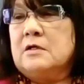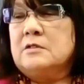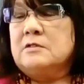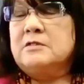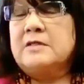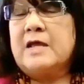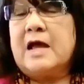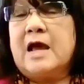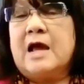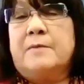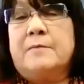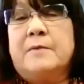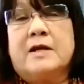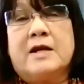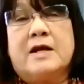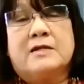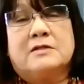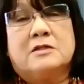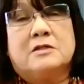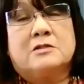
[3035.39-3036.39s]
Salmon
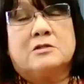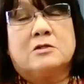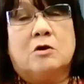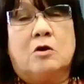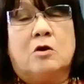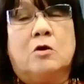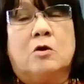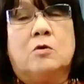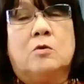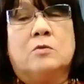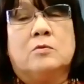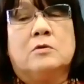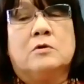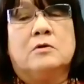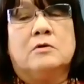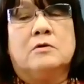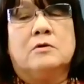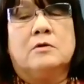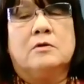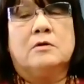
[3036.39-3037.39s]
has its
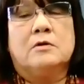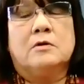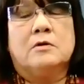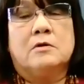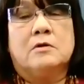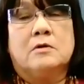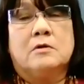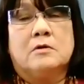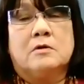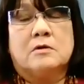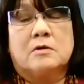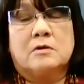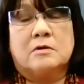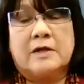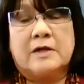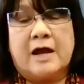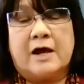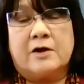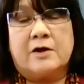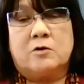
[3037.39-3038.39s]
own
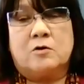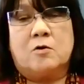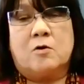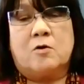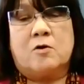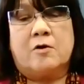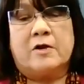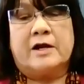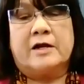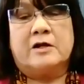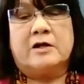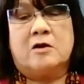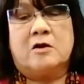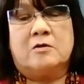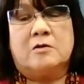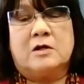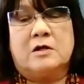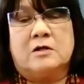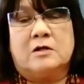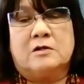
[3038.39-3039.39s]
category,
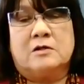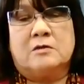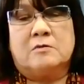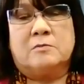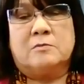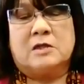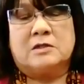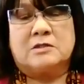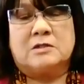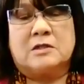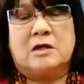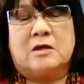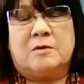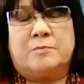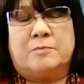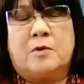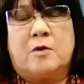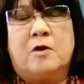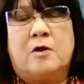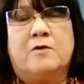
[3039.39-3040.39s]
not
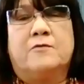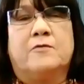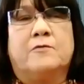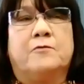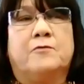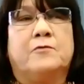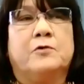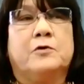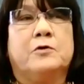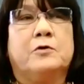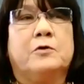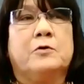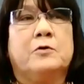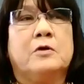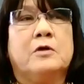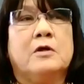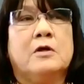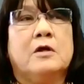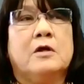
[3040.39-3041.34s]
apart from food,